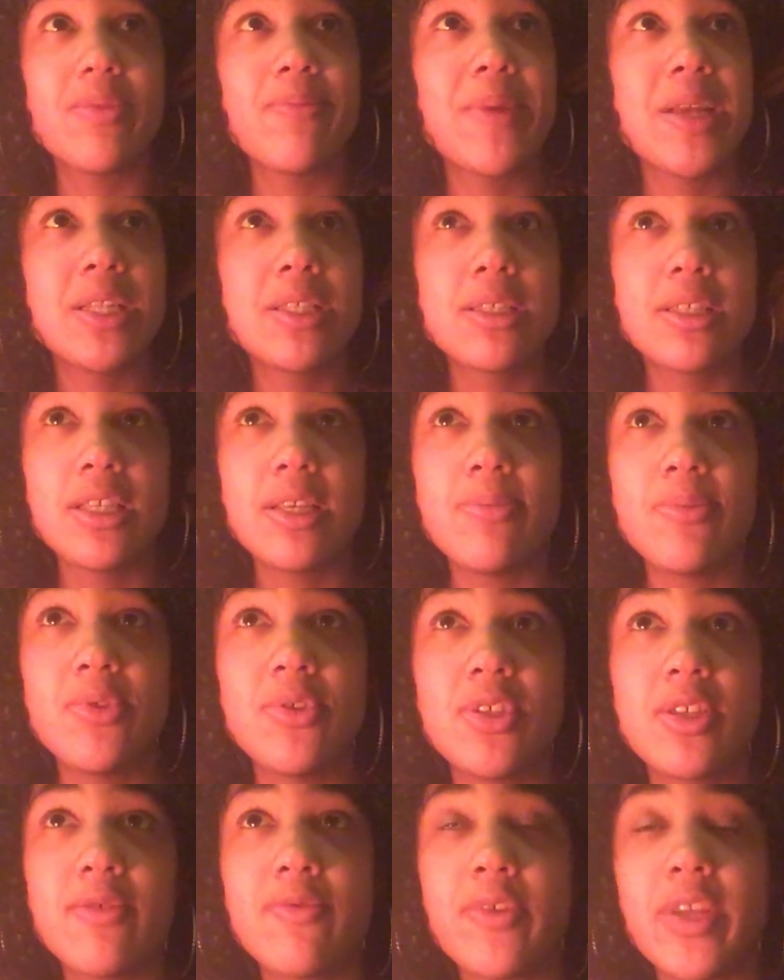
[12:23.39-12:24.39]
mentally
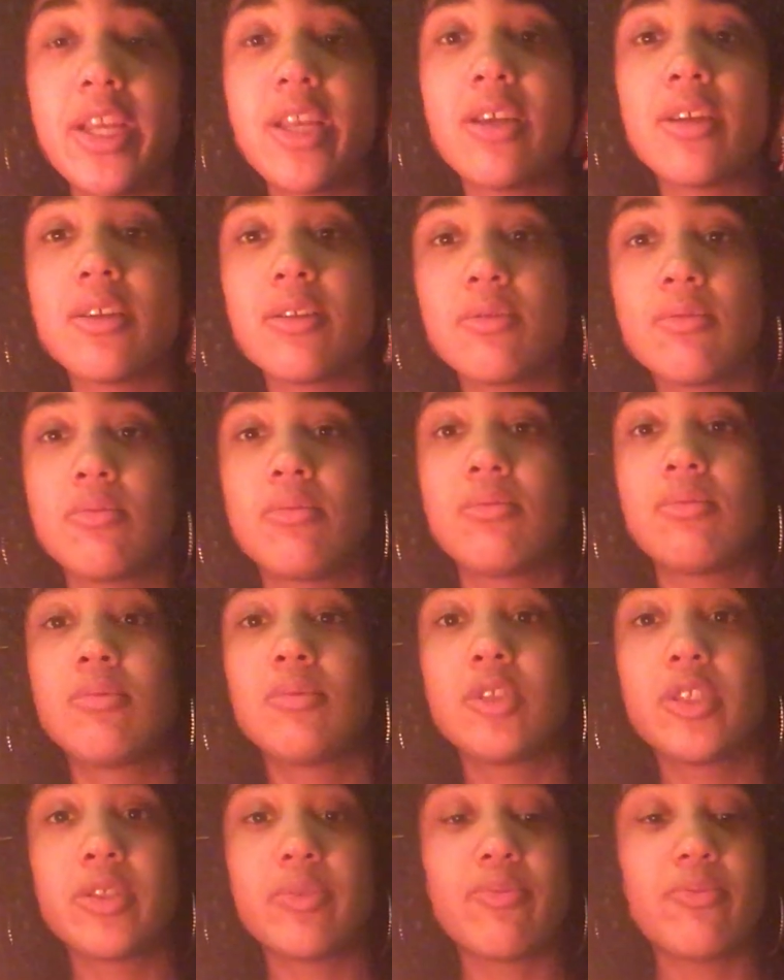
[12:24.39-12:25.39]
abusive, like
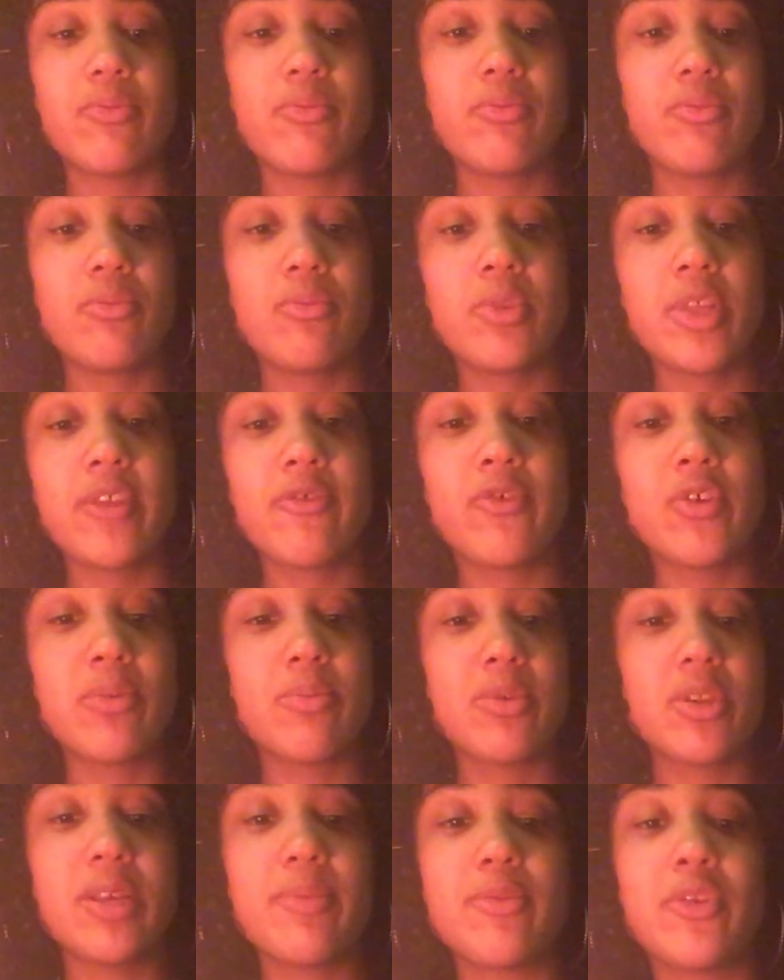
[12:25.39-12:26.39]

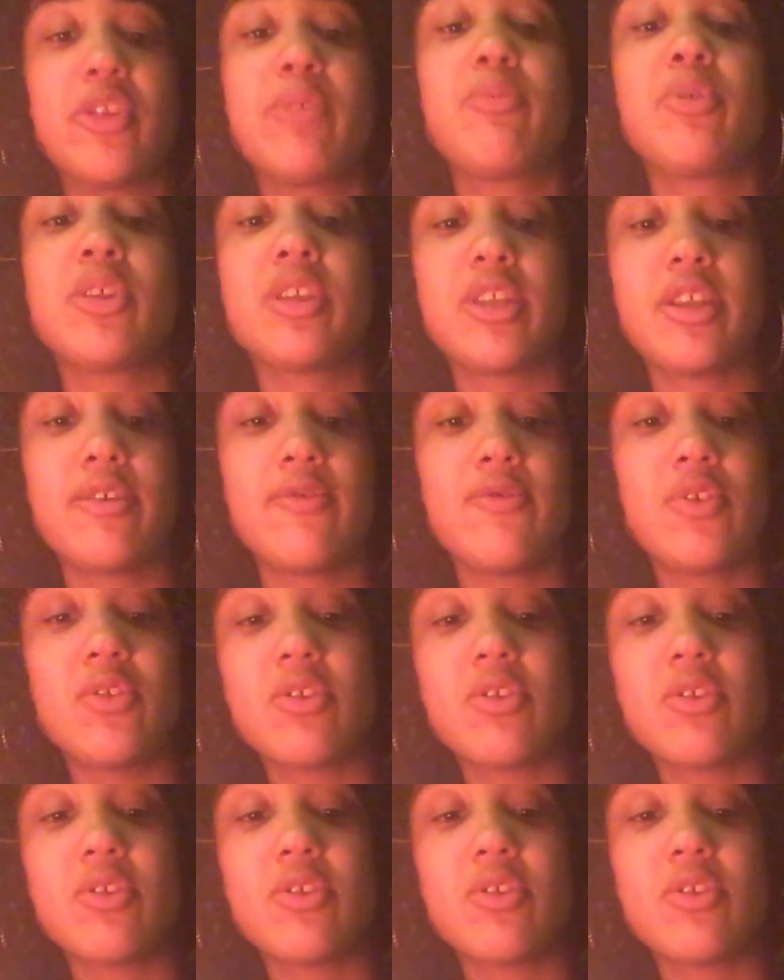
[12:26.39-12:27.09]
verbally manipulative,